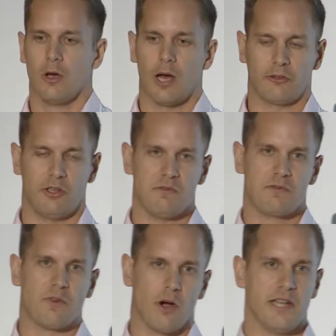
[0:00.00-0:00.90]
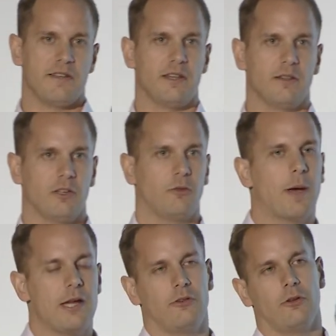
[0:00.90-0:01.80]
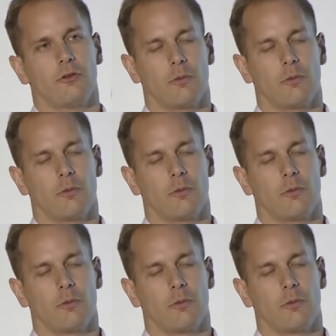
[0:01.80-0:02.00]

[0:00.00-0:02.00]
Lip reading: actually finding these patients.